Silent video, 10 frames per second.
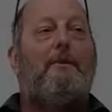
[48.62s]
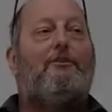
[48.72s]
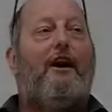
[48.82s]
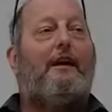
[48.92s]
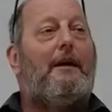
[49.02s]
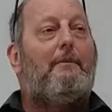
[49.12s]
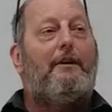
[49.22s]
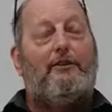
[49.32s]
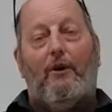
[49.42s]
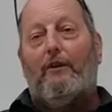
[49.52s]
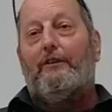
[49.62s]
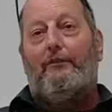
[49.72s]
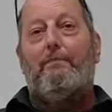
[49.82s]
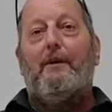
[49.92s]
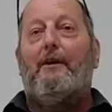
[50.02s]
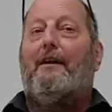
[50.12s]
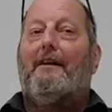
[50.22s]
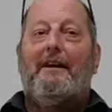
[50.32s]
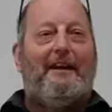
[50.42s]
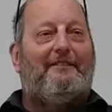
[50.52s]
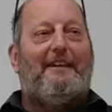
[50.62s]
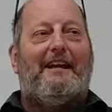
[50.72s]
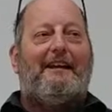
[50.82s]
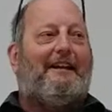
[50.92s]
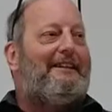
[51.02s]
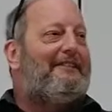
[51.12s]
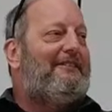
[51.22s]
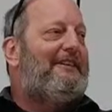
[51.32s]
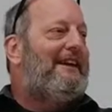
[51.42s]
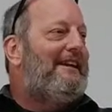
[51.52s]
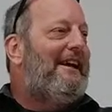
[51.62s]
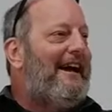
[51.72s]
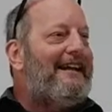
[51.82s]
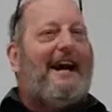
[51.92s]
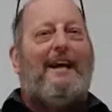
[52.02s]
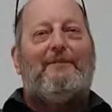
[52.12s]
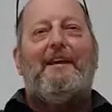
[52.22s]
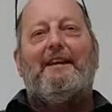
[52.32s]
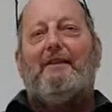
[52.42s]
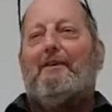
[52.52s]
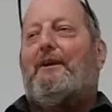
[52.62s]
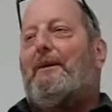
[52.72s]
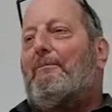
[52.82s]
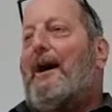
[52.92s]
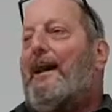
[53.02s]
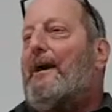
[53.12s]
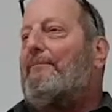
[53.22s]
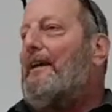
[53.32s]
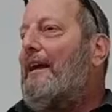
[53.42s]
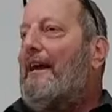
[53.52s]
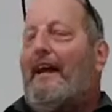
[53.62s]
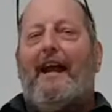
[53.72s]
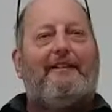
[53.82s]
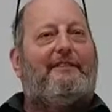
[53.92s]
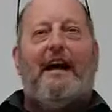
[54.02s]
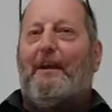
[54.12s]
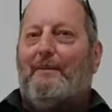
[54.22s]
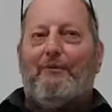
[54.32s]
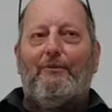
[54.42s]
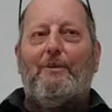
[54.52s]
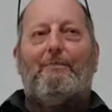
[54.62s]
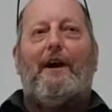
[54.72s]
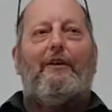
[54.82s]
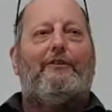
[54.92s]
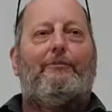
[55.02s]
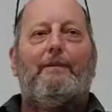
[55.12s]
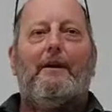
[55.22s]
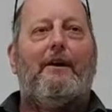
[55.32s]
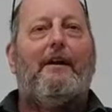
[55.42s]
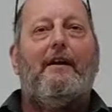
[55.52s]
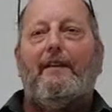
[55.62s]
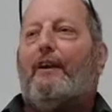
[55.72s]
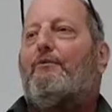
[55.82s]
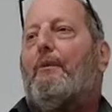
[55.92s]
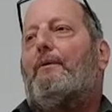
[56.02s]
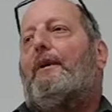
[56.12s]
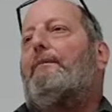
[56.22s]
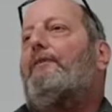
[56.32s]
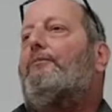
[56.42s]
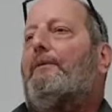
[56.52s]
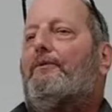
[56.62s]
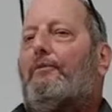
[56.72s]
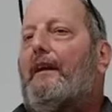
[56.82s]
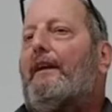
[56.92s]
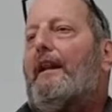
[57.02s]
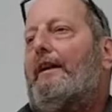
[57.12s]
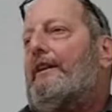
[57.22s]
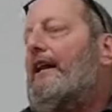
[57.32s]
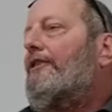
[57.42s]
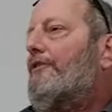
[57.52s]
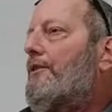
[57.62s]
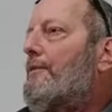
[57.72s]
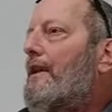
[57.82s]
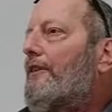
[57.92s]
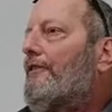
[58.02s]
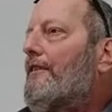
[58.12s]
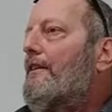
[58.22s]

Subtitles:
to be talking about the Holy Spirit, and it's like this is a God thing. And Ernie brought up that, hey, it's got to be through the power of the Spirit. That's what we're going to be speaking on the next 2 weeks.